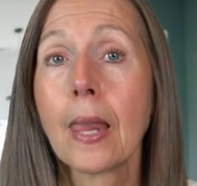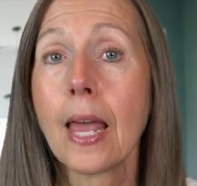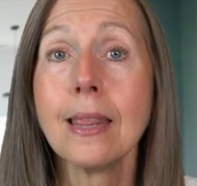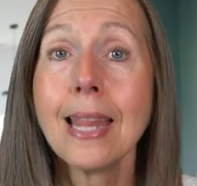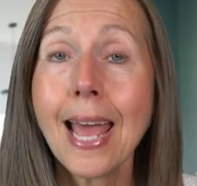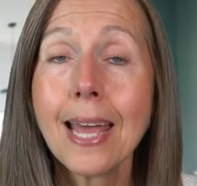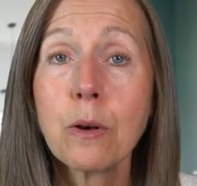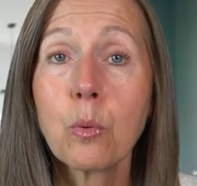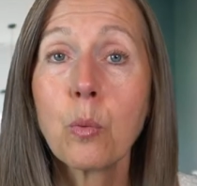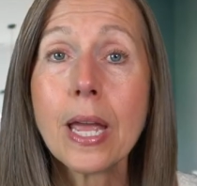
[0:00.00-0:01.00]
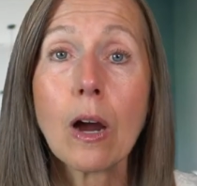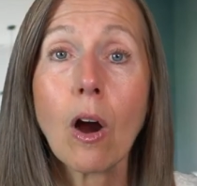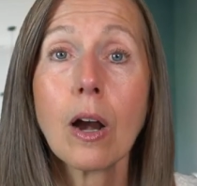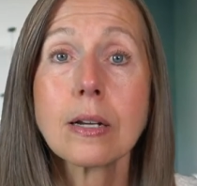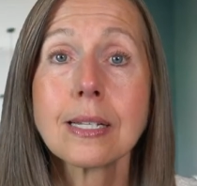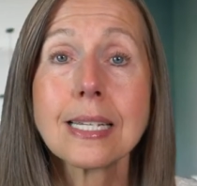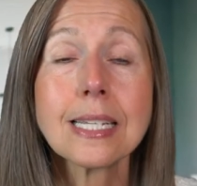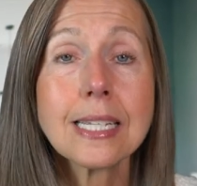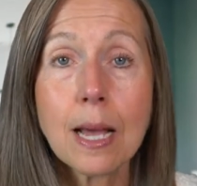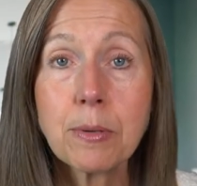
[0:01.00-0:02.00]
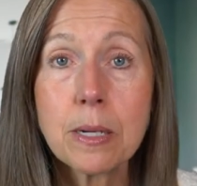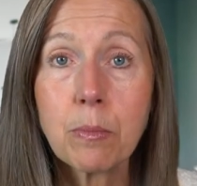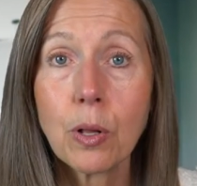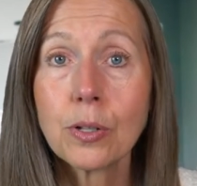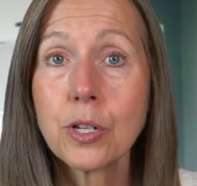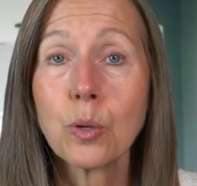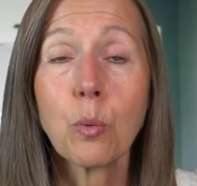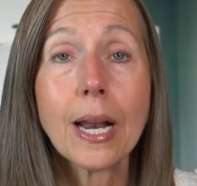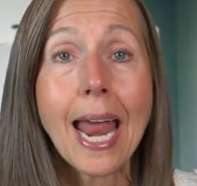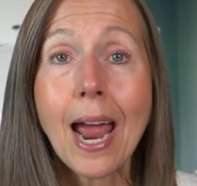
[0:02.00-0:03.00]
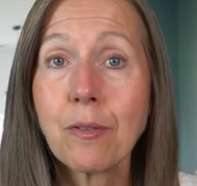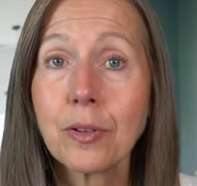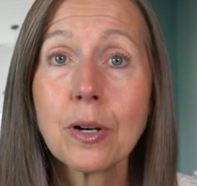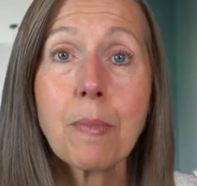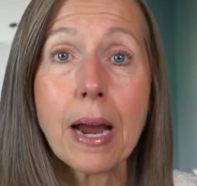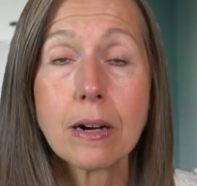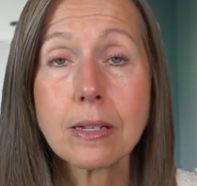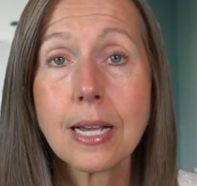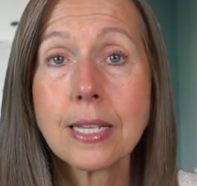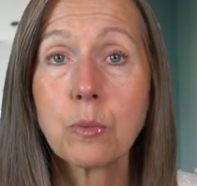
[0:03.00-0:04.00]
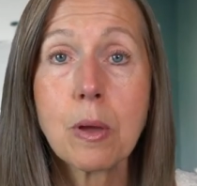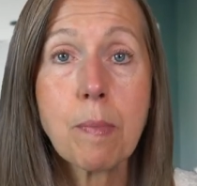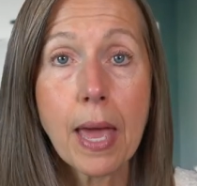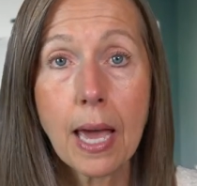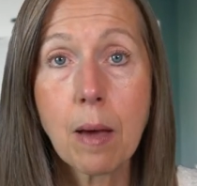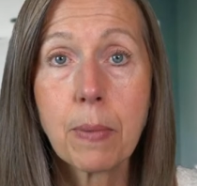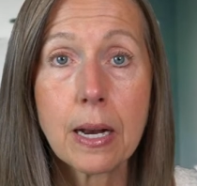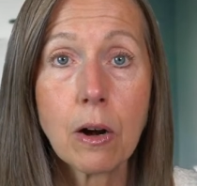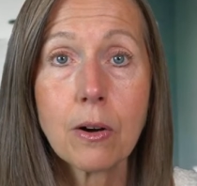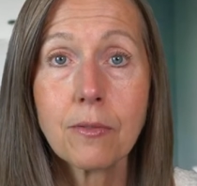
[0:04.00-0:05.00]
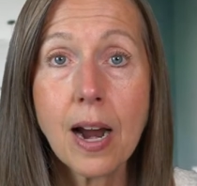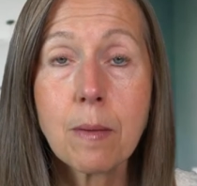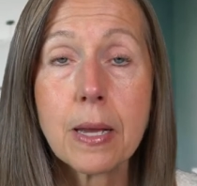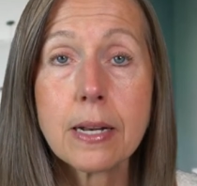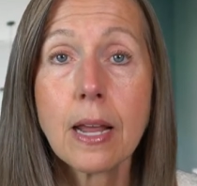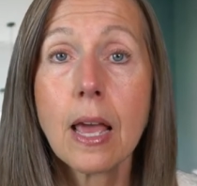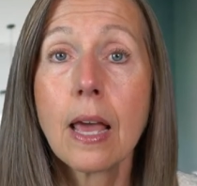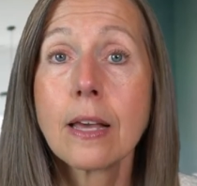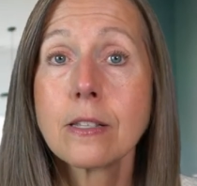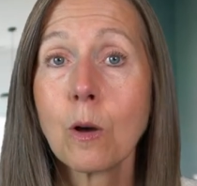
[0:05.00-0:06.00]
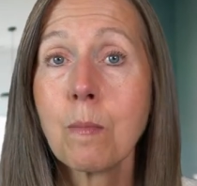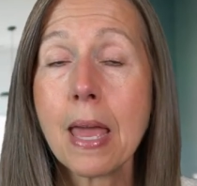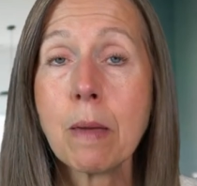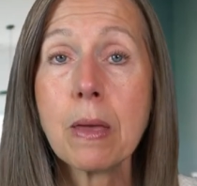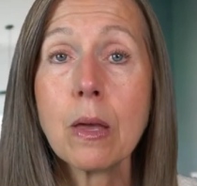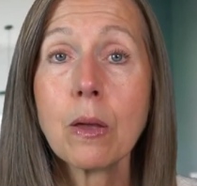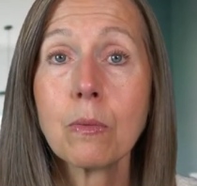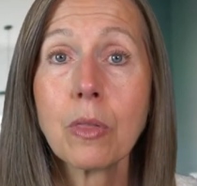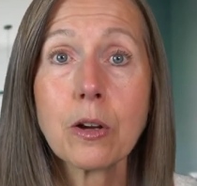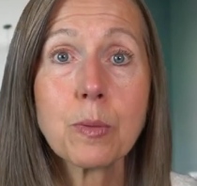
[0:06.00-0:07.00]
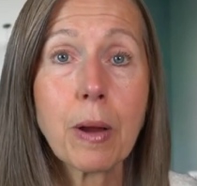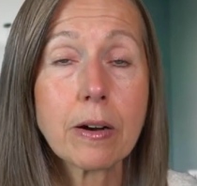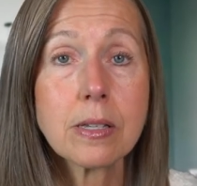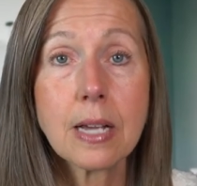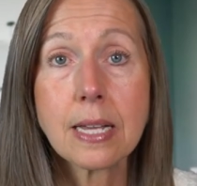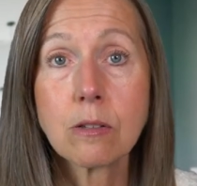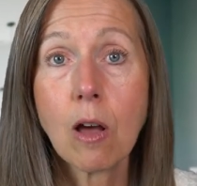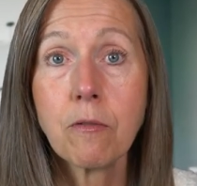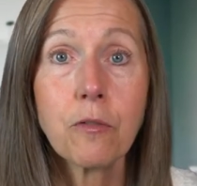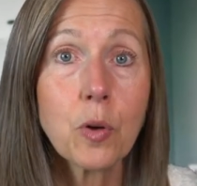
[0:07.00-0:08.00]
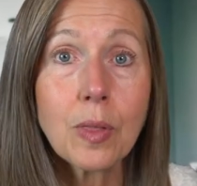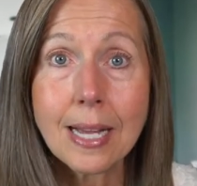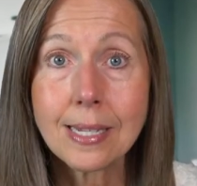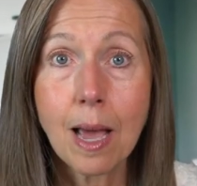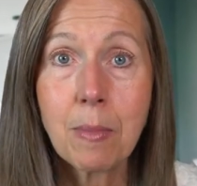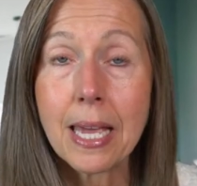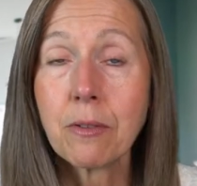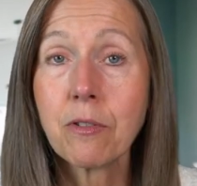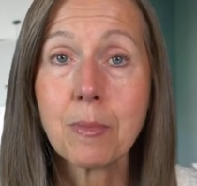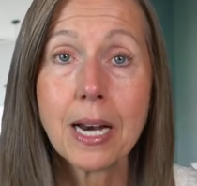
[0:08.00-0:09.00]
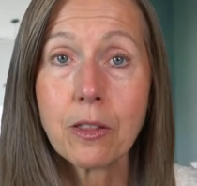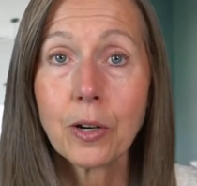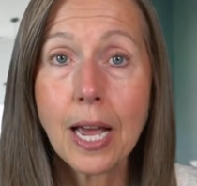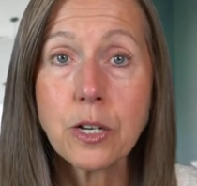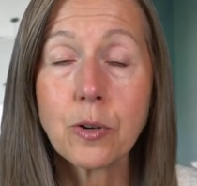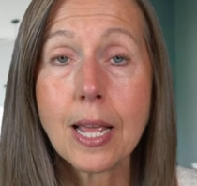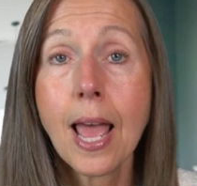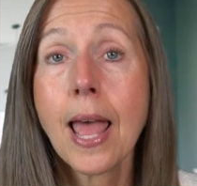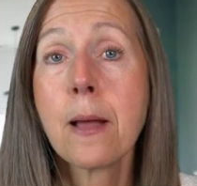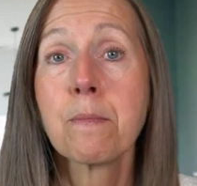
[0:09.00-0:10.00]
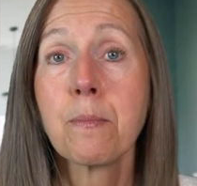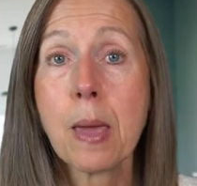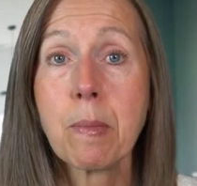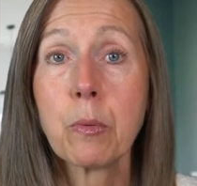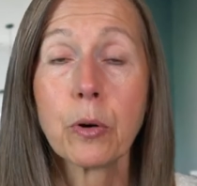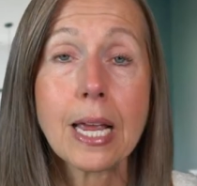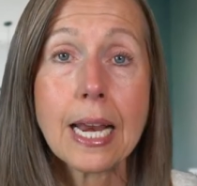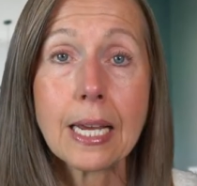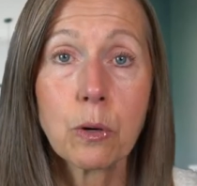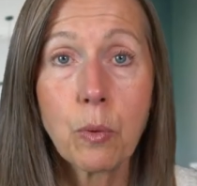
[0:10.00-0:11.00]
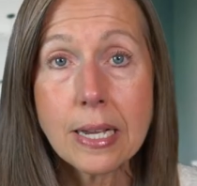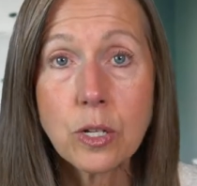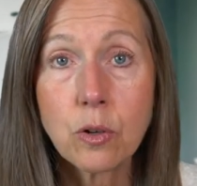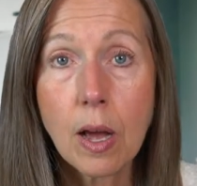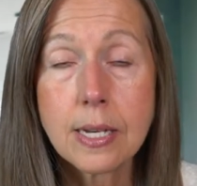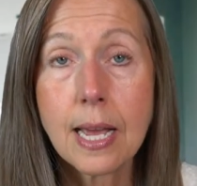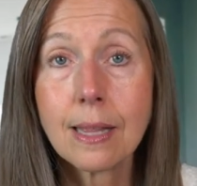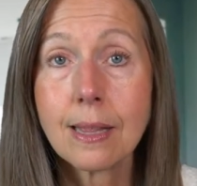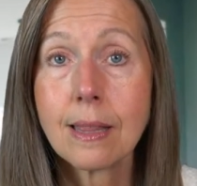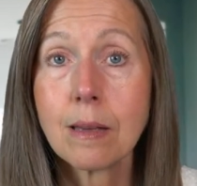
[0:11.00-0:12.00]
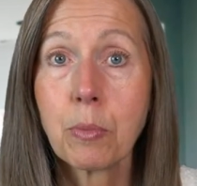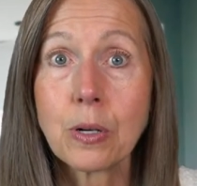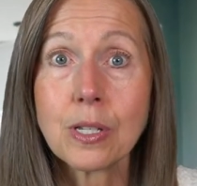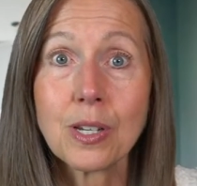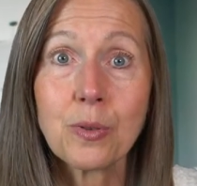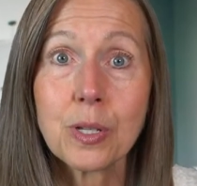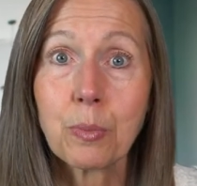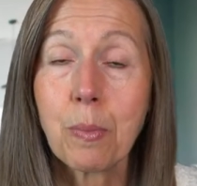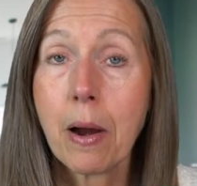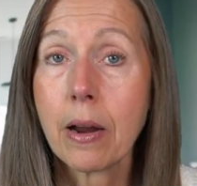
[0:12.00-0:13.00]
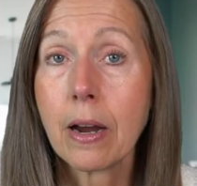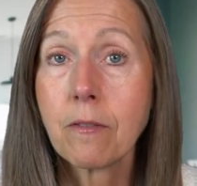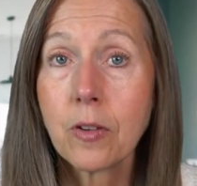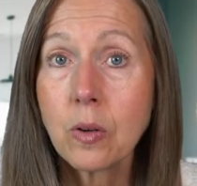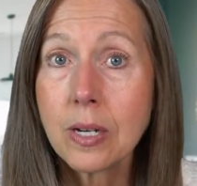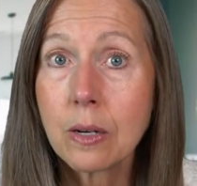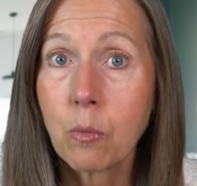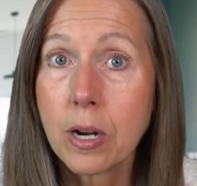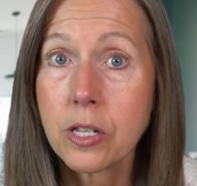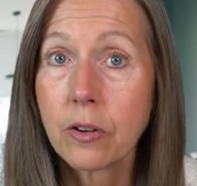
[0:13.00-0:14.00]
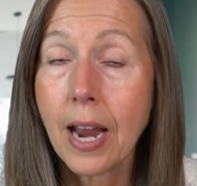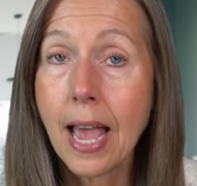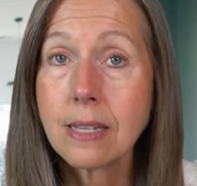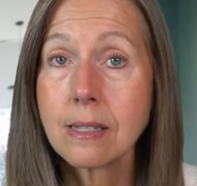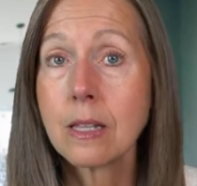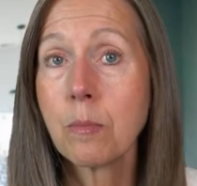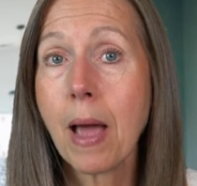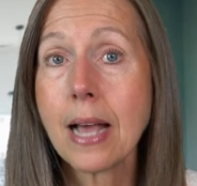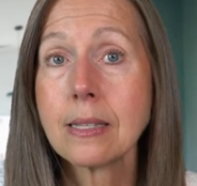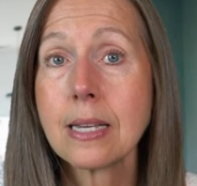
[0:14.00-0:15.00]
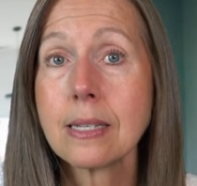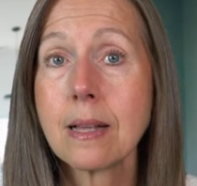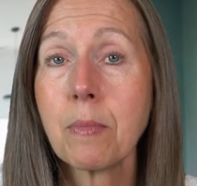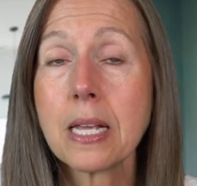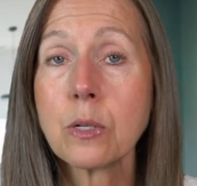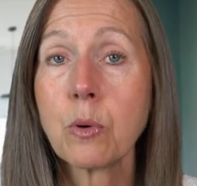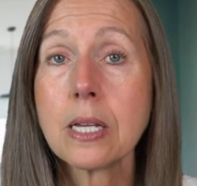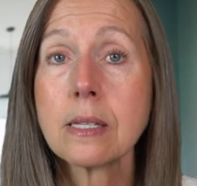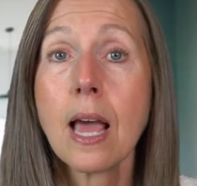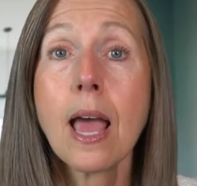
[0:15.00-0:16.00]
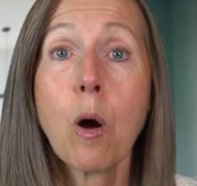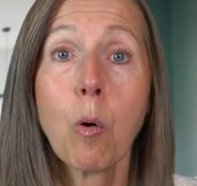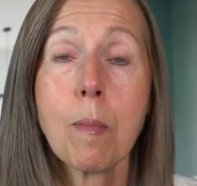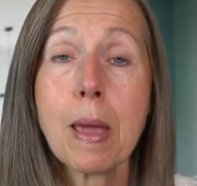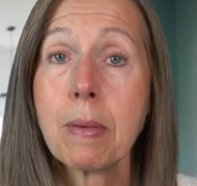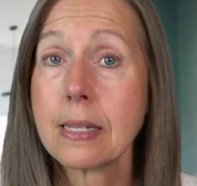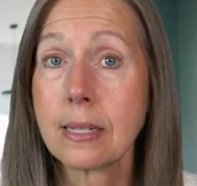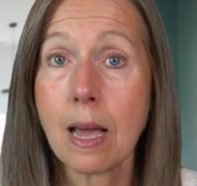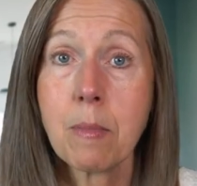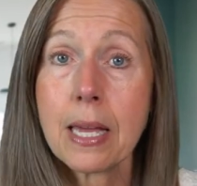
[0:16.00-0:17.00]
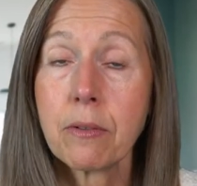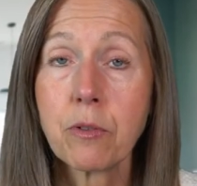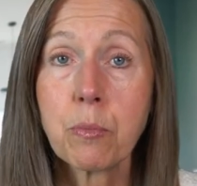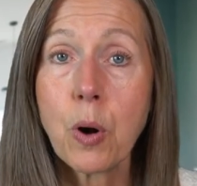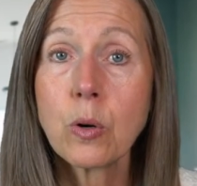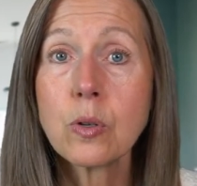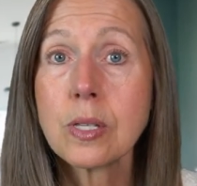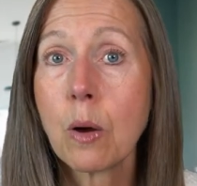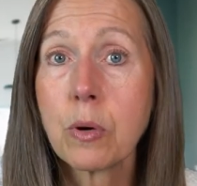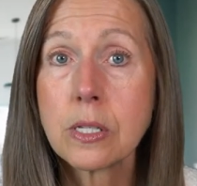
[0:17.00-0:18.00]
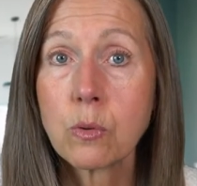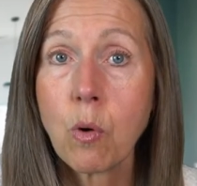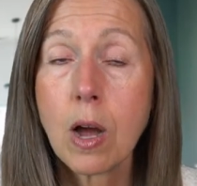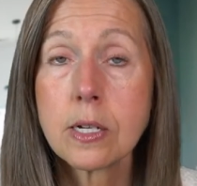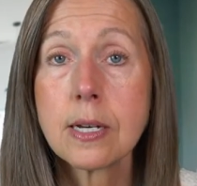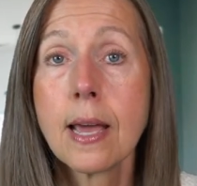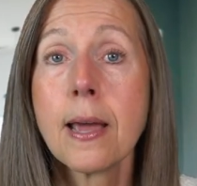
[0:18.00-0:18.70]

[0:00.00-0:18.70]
And then we are susceptible to whatever parasites we pick up in our environment. So maybe there's parasites on food that's coming in from another country. Maybe we're eating in a restaurant and the person who is preparing our food didn't wash their hands and they're passing something to us. Or maybe it's coming in from produce that wasn't washed.